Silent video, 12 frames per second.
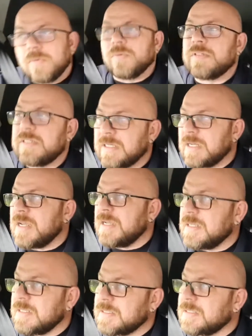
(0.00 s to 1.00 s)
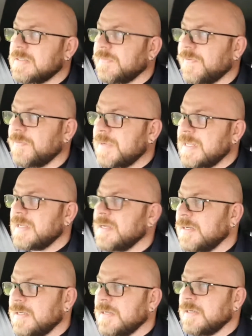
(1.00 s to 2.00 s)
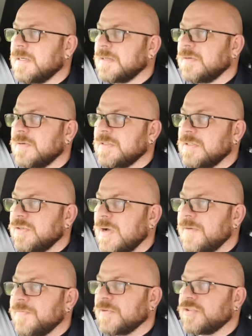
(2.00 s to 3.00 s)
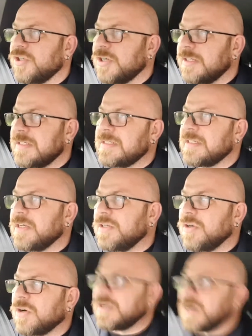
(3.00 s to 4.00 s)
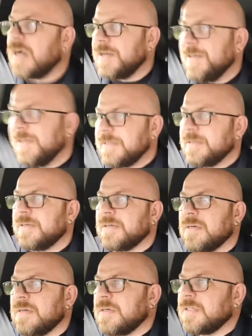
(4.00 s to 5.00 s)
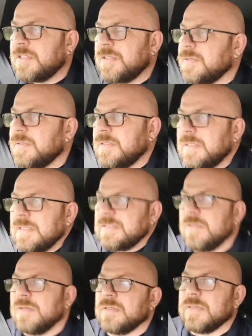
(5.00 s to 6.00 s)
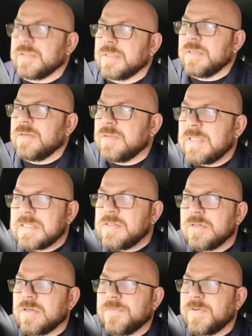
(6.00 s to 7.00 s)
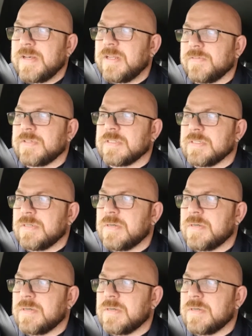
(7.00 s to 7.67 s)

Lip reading: which is, for me, you have no choice, you're gone. Sure, that's no good. That's no good for any of us.